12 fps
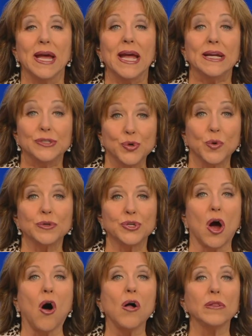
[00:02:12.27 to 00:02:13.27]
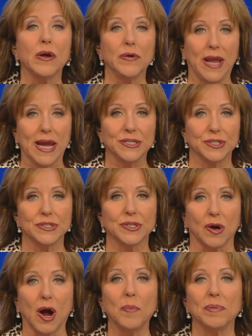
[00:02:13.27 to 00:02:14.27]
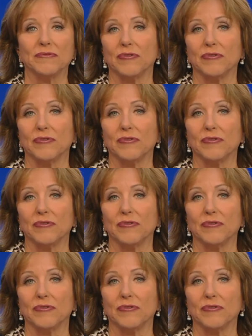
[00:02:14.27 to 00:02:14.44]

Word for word: In Georgia, all locations are open